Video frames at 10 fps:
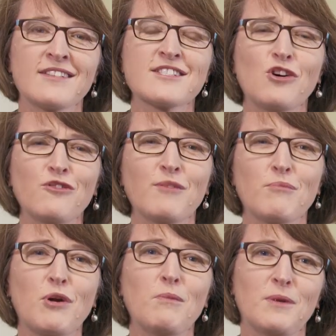and solving
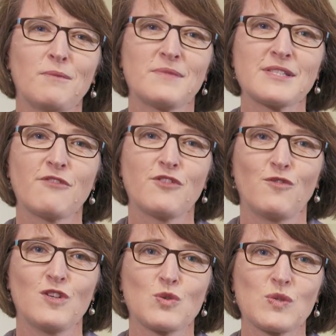problems of the
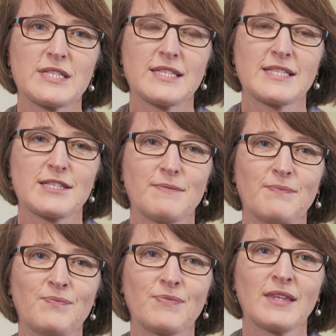visual
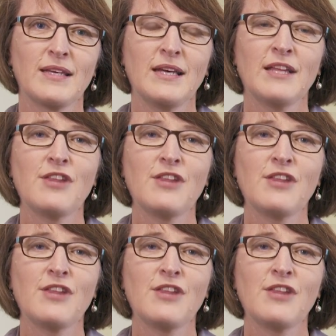system,